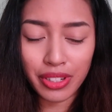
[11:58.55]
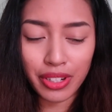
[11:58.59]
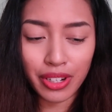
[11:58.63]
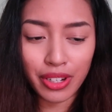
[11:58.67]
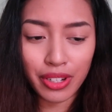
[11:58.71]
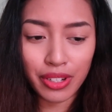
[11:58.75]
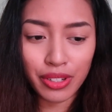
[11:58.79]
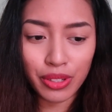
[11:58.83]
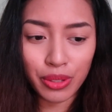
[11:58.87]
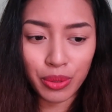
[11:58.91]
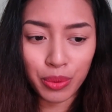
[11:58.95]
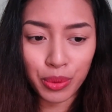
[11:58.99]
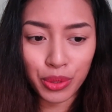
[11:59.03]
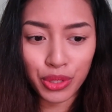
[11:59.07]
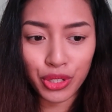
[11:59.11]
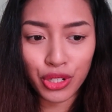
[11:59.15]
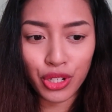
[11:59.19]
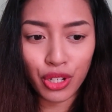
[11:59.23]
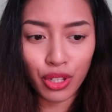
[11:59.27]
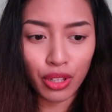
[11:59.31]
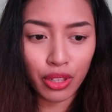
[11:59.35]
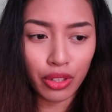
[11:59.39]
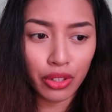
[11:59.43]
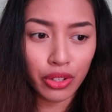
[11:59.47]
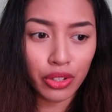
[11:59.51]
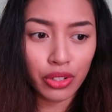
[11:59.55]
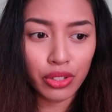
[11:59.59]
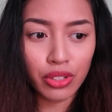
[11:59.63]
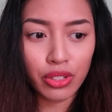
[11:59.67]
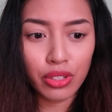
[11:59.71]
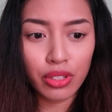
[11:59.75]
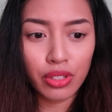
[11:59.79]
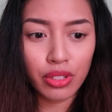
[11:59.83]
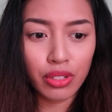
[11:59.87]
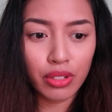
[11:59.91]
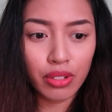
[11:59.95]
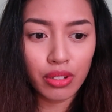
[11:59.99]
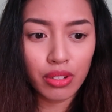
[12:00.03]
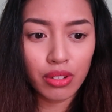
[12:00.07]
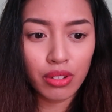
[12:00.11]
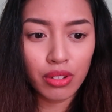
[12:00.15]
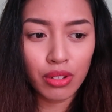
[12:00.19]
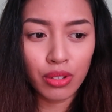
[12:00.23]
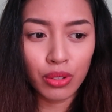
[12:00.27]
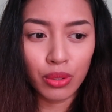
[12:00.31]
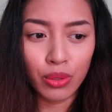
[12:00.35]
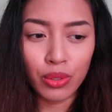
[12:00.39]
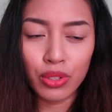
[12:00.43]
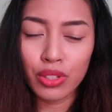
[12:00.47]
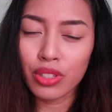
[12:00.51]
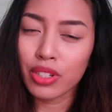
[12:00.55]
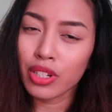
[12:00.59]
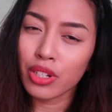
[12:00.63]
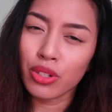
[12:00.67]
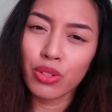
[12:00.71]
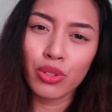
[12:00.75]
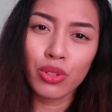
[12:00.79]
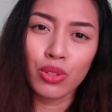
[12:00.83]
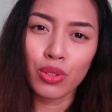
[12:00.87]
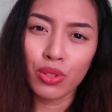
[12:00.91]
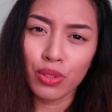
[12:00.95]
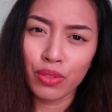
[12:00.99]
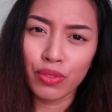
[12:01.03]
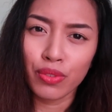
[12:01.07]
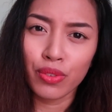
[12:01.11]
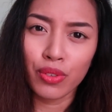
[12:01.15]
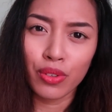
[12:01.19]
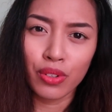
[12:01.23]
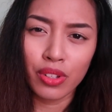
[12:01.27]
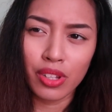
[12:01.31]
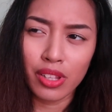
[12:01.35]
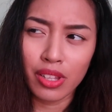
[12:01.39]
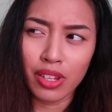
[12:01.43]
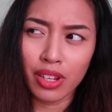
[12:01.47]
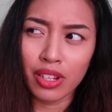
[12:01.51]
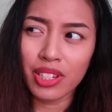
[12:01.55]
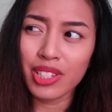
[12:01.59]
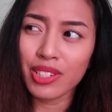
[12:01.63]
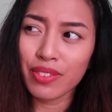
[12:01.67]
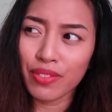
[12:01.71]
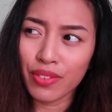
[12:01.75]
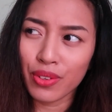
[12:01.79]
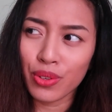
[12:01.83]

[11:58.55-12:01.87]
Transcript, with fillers: guys are watching this, you know, stay tuned for the next